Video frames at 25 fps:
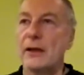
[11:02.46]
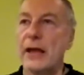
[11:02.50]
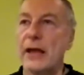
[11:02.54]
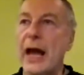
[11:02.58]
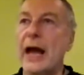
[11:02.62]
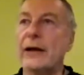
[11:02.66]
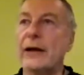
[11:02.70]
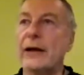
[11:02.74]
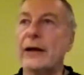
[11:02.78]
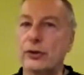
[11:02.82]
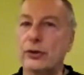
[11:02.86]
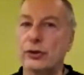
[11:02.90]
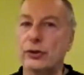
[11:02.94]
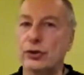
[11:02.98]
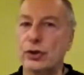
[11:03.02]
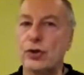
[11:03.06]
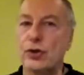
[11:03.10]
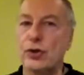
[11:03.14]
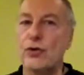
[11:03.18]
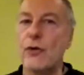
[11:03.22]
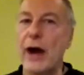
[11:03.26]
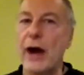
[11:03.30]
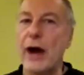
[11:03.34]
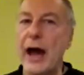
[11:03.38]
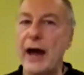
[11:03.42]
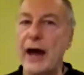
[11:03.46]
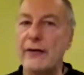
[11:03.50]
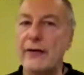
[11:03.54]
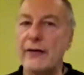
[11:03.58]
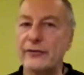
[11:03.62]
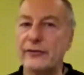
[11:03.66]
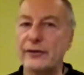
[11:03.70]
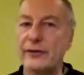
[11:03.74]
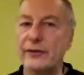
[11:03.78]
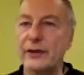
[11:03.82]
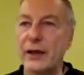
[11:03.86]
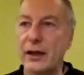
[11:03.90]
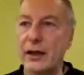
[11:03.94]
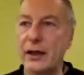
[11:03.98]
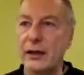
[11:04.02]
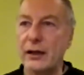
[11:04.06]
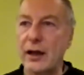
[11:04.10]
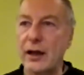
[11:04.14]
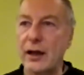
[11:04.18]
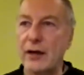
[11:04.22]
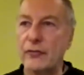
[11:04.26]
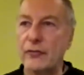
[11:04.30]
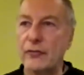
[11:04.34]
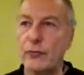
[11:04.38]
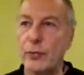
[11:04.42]
actor's craft. I
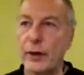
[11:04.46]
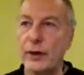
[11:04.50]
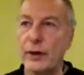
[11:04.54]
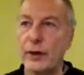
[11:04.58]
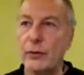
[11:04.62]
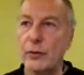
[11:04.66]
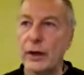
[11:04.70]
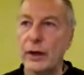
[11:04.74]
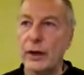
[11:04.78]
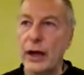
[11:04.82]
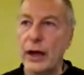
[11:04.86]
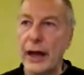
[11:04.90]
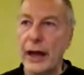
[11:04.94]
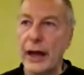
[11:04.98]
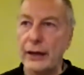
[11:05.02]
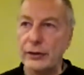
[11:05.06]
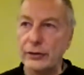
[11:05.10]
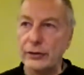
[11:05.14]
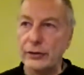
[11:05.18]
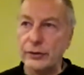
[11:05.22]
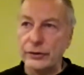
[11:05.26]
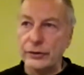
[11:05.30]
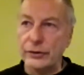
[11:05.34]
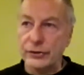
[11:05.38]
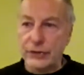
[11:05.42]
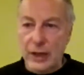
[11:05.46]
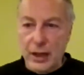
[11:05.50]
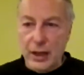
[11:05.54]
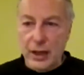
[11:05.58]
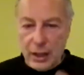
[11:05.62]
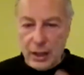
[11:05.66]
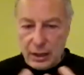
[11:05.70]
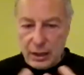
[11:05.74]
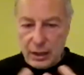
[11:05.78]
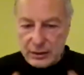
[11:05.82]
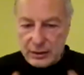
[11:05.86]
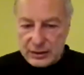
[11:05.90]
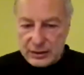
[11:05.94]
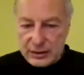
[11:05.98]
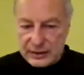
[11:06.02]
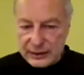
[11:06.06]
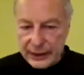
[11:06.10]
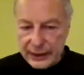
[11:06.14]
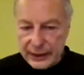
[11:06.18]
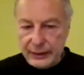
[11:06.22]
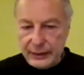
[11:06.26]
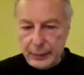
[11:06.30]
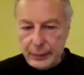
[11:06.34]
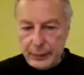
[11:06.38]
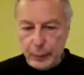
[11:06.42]
love when actors
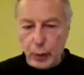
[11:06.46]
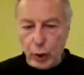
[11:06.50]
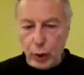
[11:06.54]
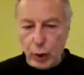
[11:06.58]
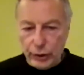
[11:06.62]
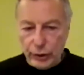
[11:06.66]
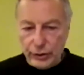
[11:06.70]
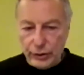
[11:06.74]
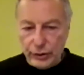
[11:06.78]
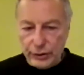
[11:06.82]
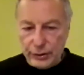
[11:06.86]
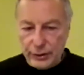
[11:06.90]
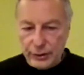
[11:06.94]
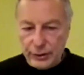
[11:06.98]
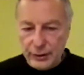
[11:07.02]
understand the part,